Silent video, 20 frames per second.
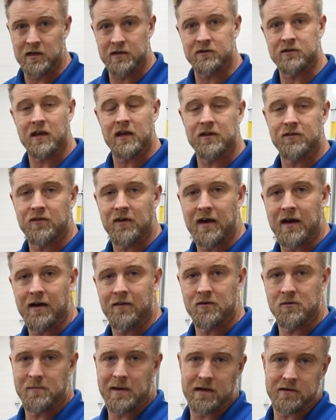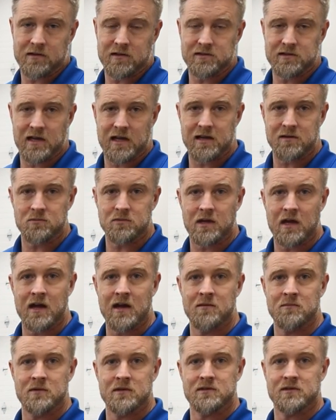intake valve about the same
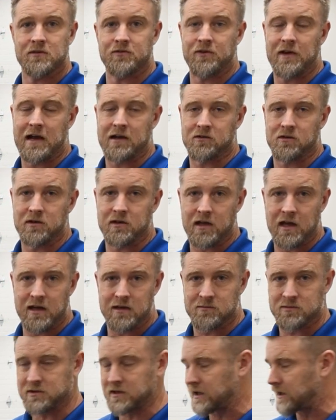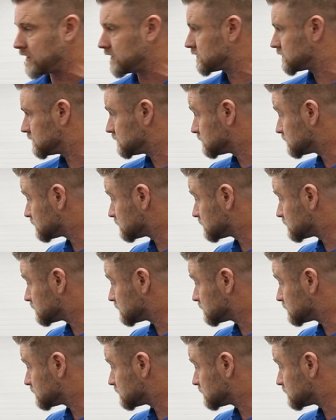time as the factory camshaft.